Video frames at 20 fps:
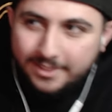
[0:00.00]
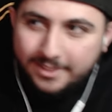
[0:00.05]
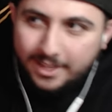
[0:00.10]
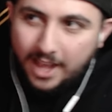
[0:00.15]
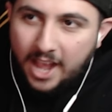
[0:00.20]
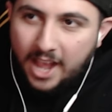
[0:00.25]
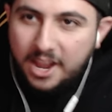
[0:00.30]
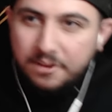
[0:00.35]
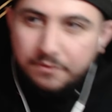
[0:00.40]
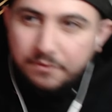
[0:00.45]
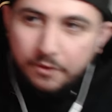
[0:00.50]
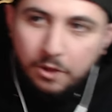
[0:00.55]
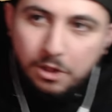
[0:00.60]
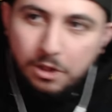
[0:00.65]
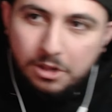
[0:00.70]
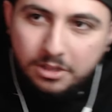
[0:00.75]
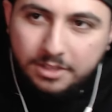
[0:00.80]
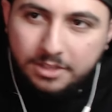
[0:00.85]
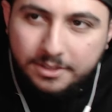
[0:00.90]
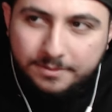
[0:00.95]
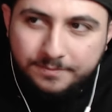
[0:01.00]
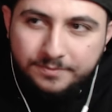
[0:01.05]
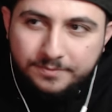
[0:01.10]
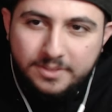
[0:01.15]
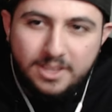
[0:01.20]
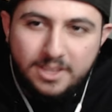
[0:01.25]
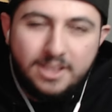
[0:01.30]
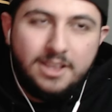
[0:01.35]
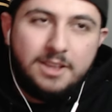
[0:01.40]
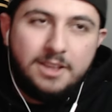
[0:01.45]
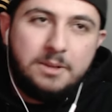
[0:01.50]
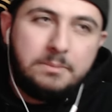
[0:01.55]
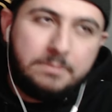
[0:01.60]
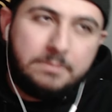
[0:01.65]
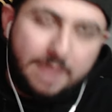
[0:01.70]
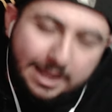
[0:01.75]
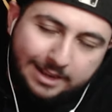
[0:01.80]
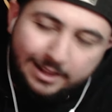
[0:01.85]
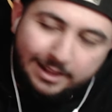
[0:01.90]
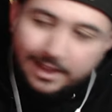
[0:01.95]
I'd fold.
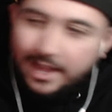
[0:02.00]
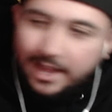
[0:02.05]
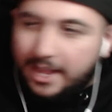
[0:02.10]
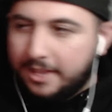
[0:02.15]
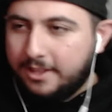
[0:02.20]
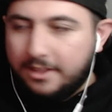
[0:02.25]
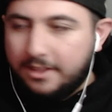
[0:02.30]
Not gonna lie.